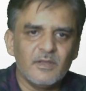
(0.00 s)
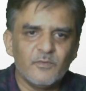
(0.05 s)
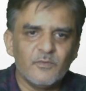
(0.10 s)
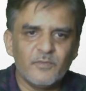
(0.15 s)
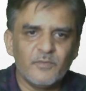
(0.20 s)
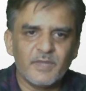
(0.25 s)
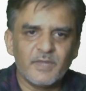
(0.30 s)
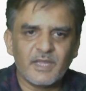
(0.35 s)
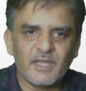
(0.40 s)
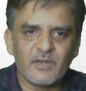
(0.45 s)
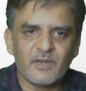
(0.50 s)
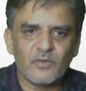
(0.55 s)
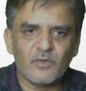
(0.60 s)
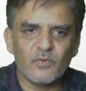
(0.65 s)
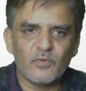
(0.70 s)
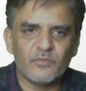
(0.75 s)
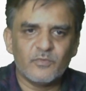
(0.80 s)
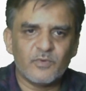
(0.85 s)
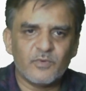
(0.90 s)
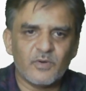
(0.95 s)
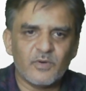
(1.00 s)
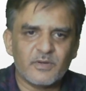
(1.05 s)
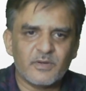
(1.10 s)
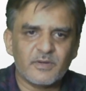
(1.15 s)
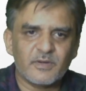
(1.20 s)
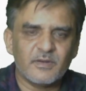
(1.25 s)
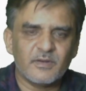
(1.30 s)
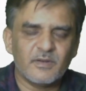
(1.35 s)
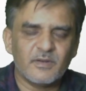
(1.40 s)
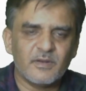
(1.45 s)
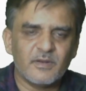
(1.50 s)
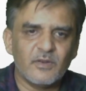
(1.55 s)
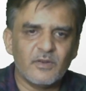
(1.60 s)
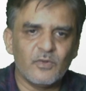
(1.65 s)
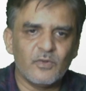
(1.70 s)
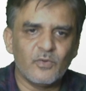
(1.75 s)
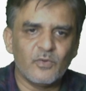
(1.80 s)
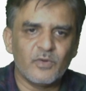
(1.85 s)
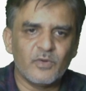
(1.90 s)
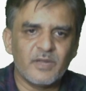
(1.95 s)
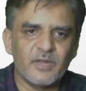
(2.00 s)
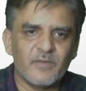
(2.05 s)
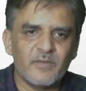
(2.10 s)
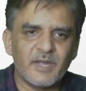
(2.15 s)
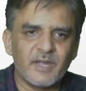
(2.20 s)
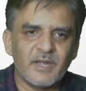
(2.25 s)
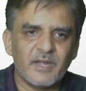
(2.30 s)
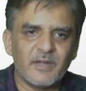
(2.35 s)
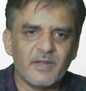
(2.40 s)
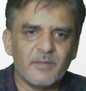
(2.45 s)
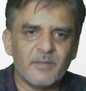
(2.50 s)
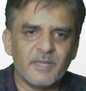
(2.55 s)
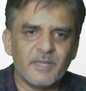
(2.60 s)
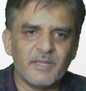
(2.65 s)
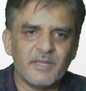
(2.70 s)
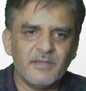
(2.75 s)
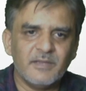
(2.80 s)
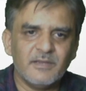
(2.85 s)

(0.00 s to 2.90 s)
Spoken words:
we can go for load divided by the